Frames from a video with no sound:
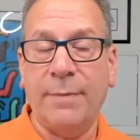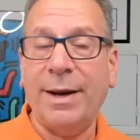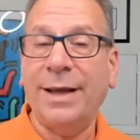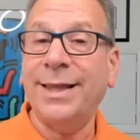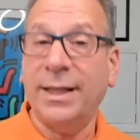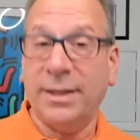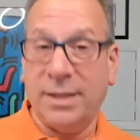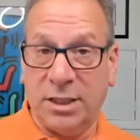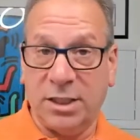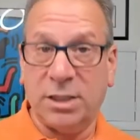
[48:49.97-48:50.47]
I
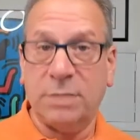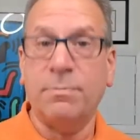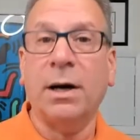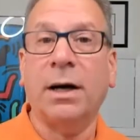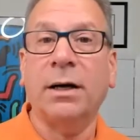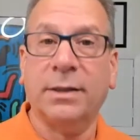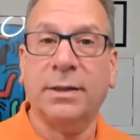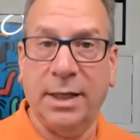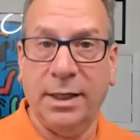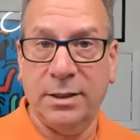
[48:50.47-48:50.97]
think the
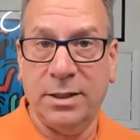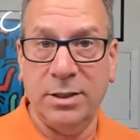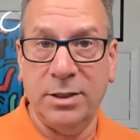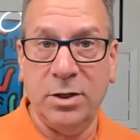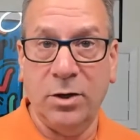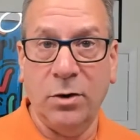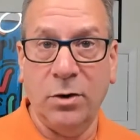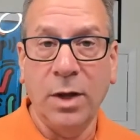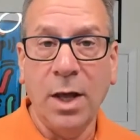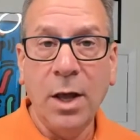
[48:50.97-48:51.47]
smart thing to
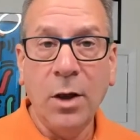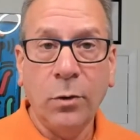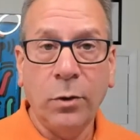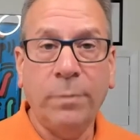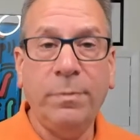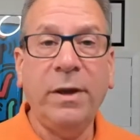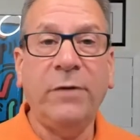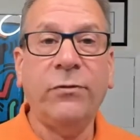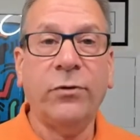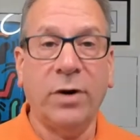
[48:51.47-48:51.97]
do
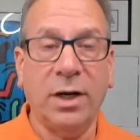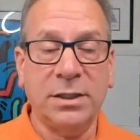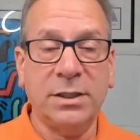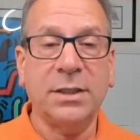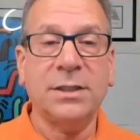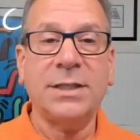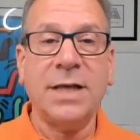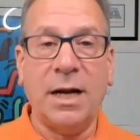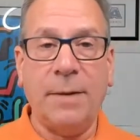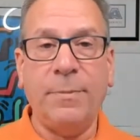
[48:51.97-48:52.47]
would be for us
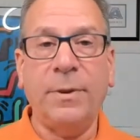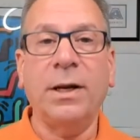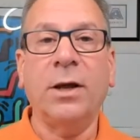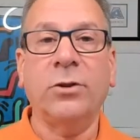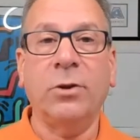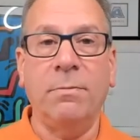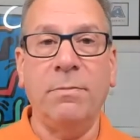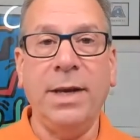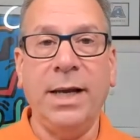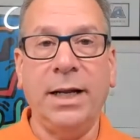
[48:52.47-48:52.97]
to set up
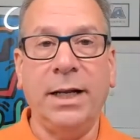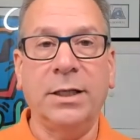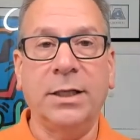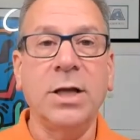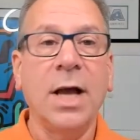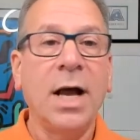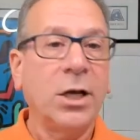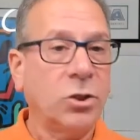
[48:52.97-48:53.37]
another meeting